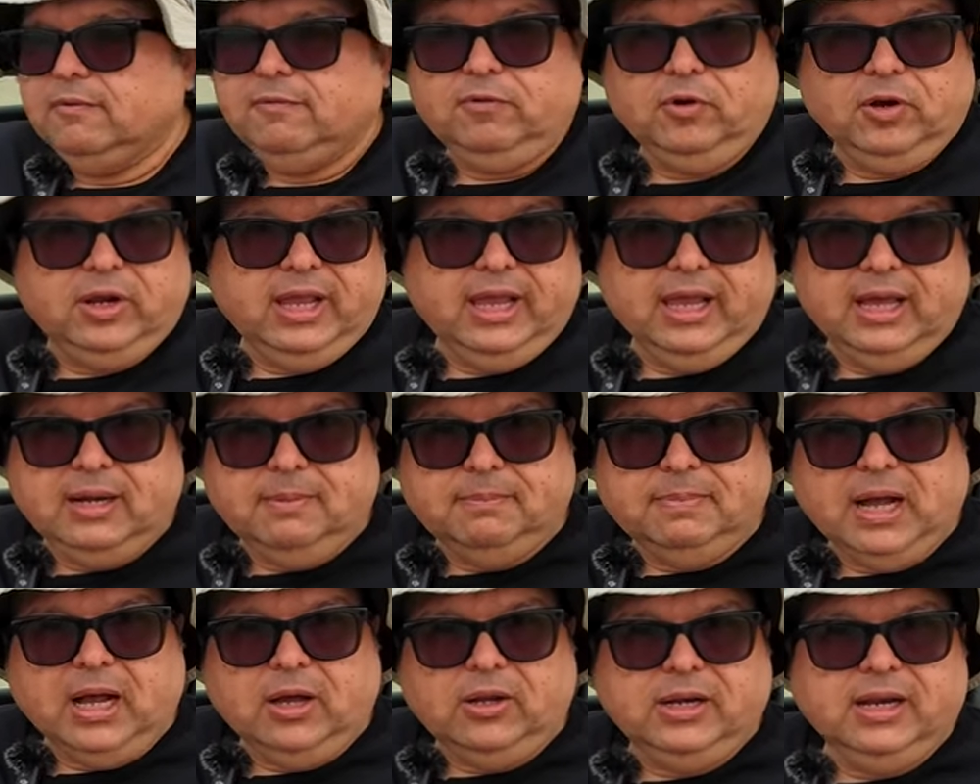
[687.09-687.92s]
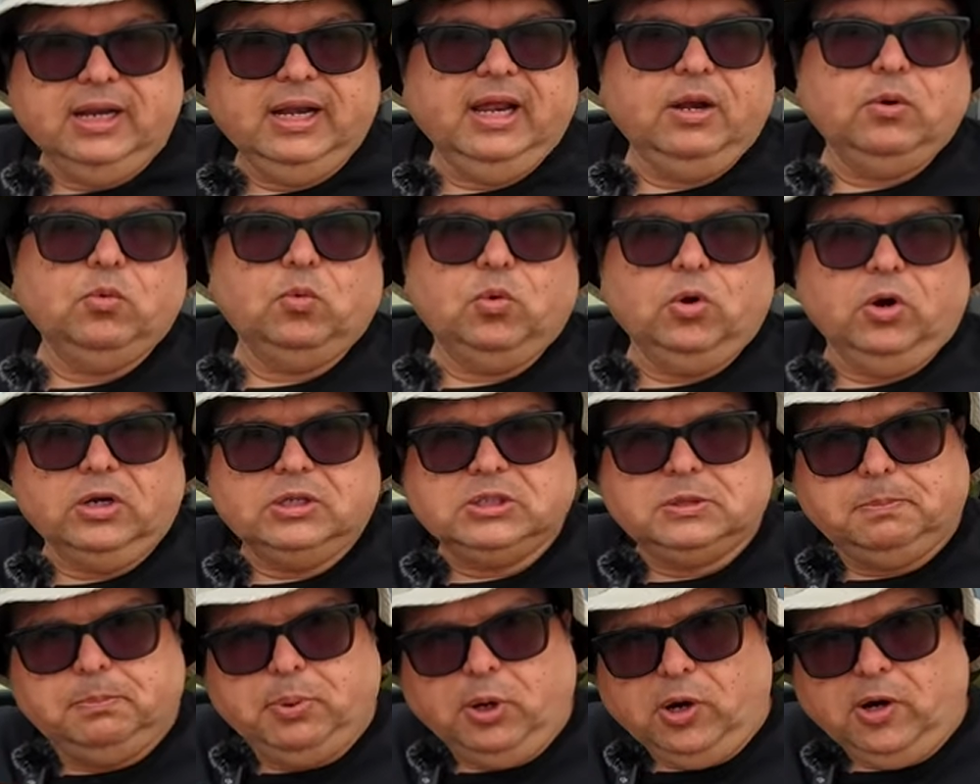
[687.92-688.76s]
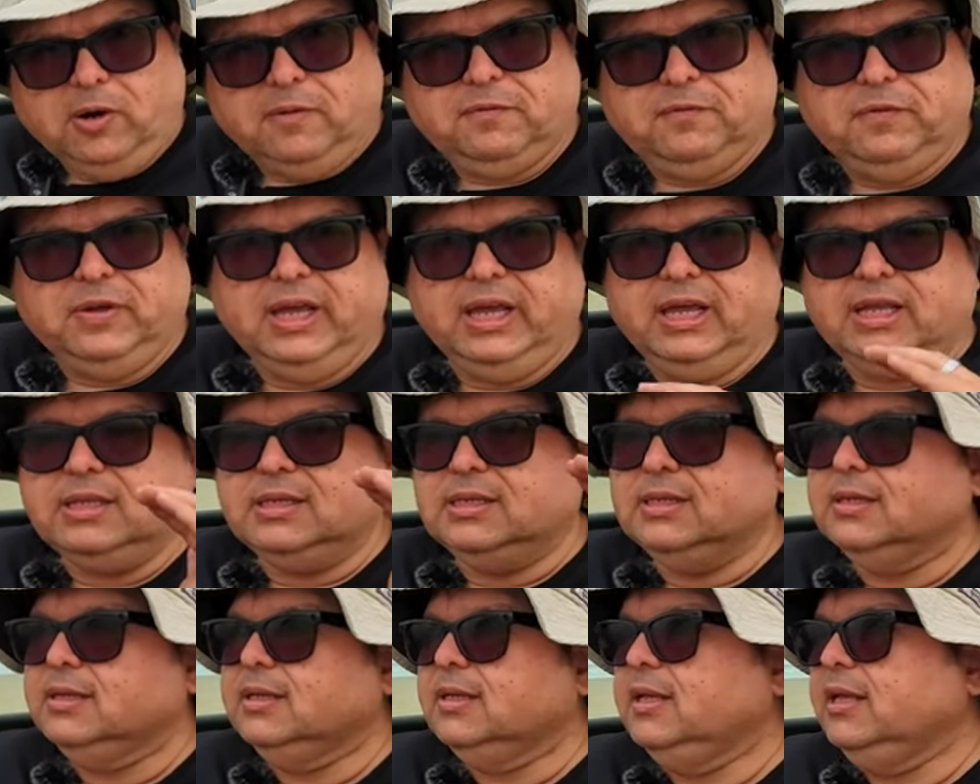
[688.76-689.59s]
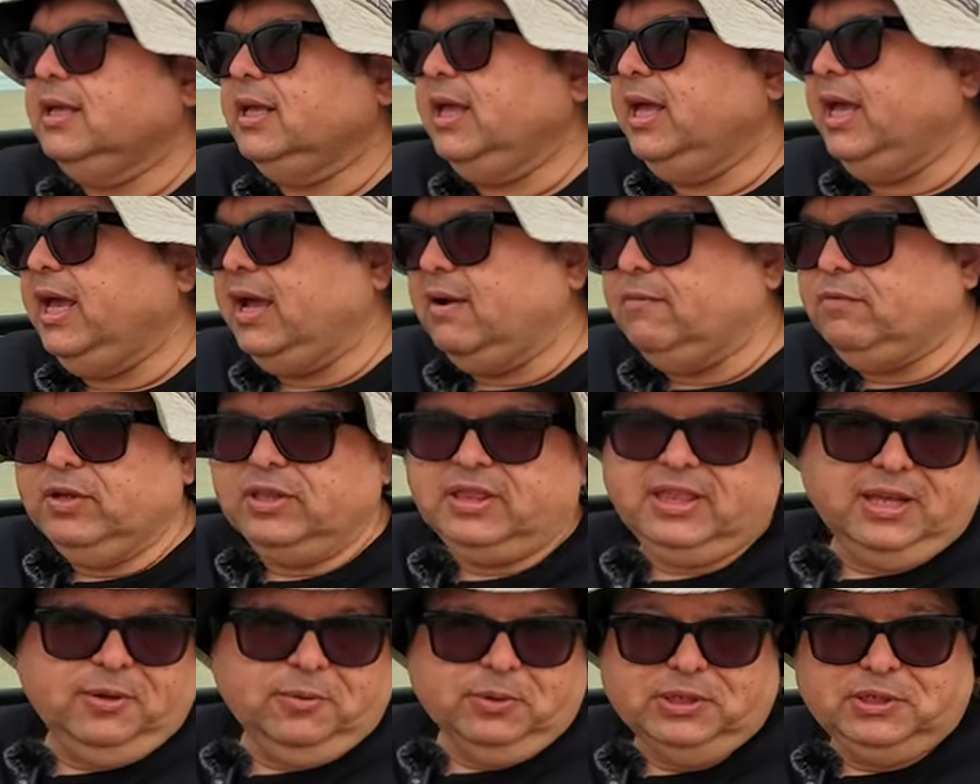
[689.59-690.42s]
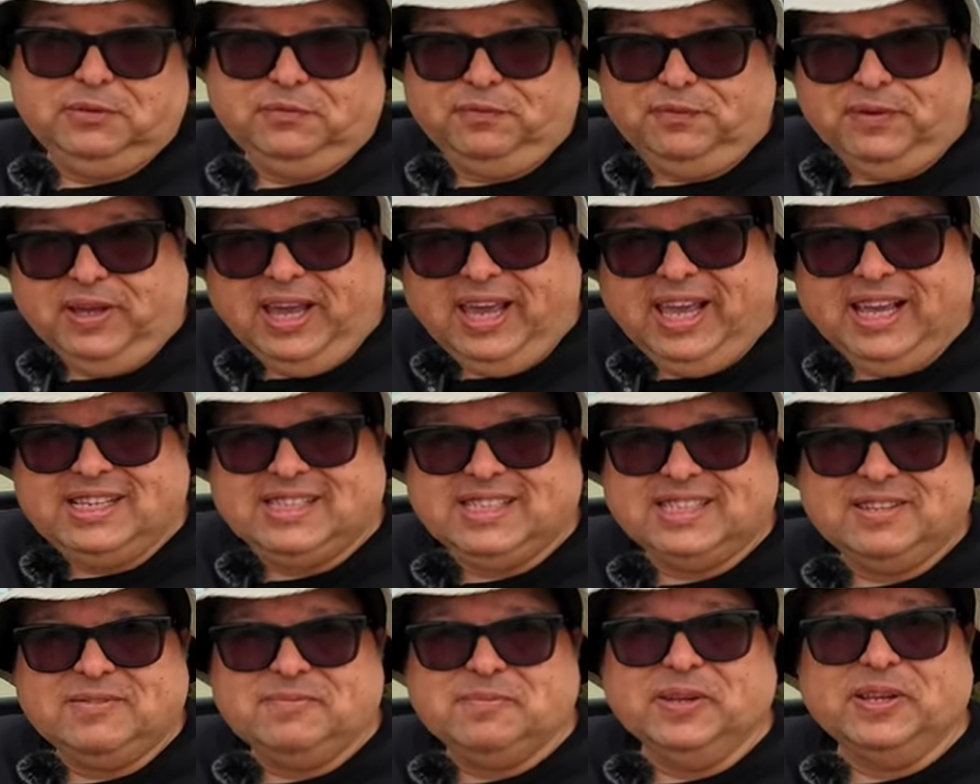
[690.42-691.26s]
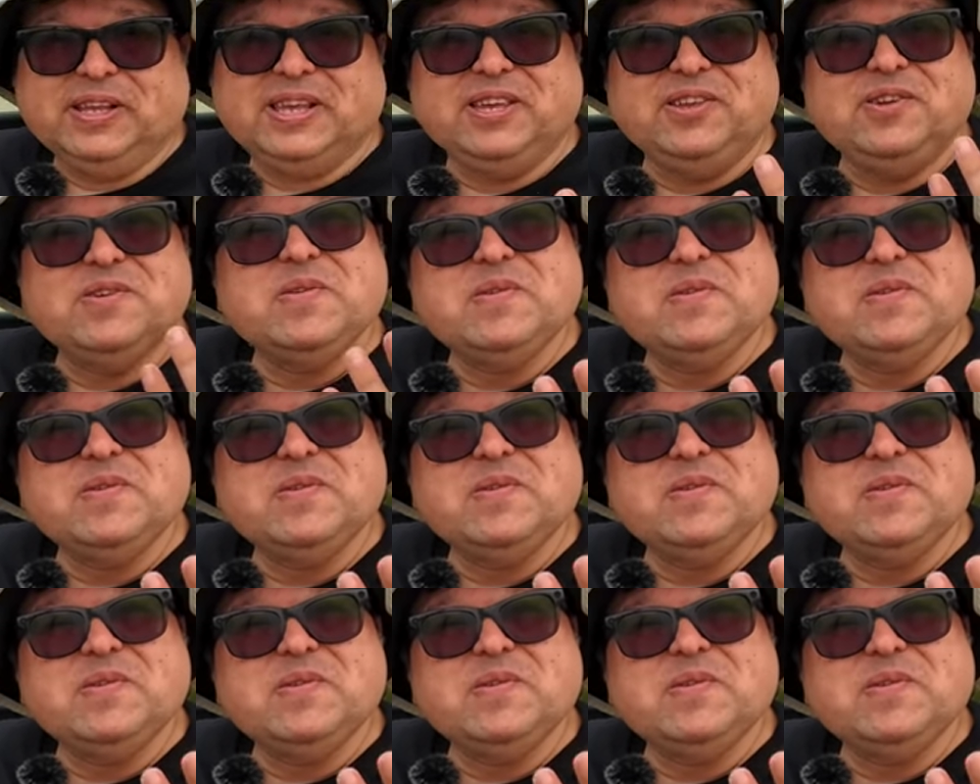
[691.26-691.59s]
Forget about it. It works perfect. Everything was fixed. But